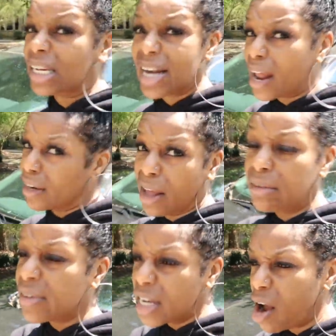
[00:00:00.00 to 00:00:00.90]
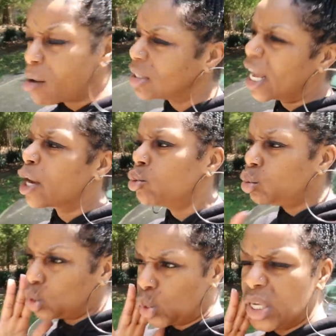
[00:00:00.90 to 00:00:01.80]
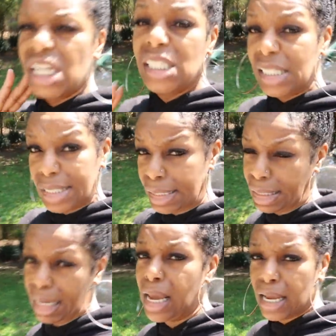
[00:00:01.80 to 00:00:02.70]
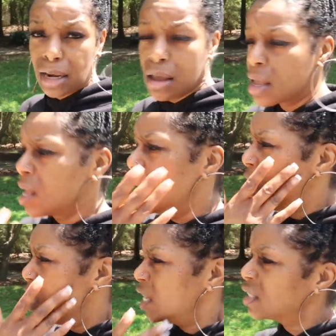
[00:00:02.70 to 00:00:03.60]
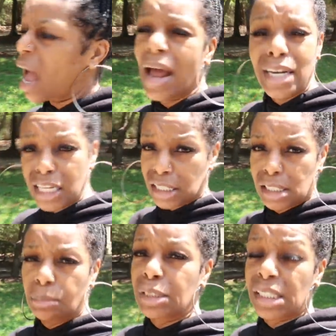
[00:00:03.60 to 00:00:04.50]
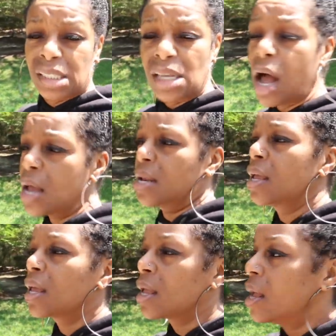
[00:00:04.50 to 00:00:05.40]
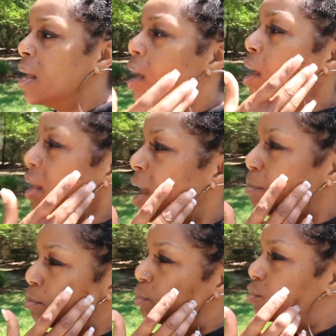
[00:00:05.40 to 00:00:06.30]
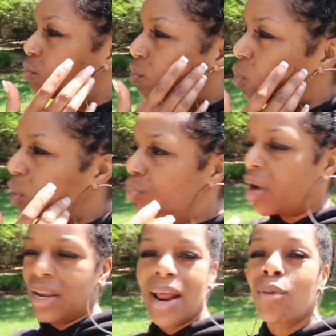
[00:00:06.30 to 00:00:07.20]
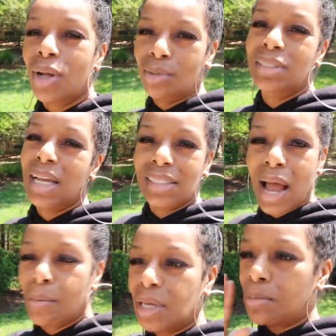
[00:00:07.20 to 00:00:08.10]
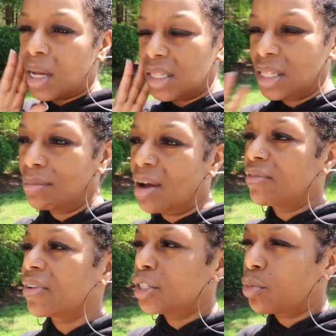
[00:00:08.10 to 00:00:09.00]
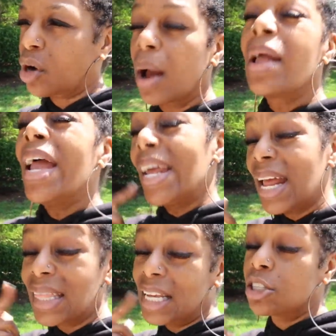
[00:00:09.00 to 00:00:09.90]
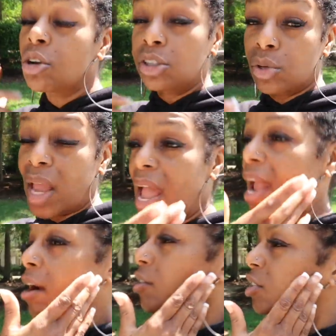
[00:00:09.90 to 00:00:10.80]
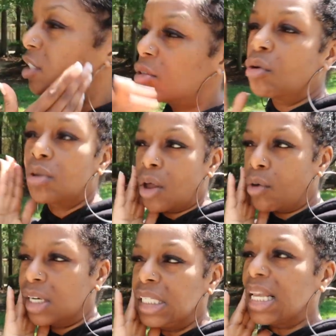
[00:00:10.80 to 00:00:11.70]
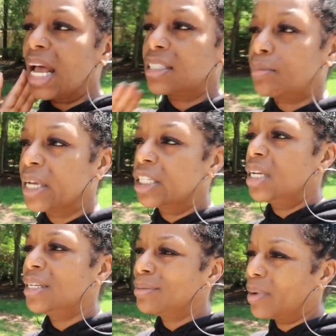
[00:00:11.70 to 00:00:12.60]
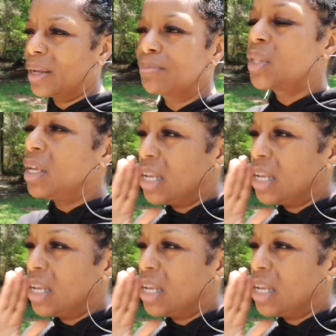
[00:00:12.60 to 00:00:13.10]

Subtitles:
looking at another video. I was like, ooh, Joya's skin. I need some sun. And I'm... was breaking out. Well, it was that time in the month my face broke out, and I think it's also the hair just on the sides of my cheeks, but